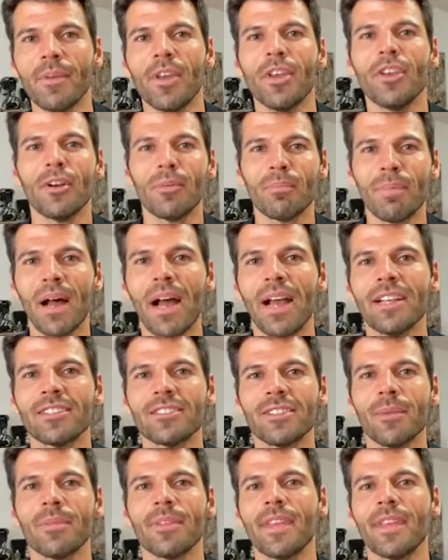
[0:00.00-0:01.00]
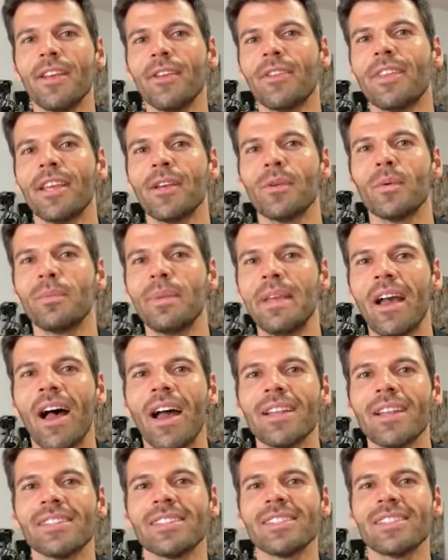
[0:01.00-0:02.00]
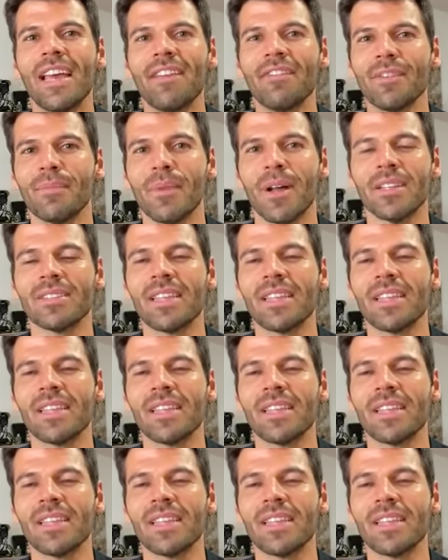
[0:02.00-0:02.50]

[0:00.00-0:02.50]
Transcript: you're buying something that you think would be hot in 7 months.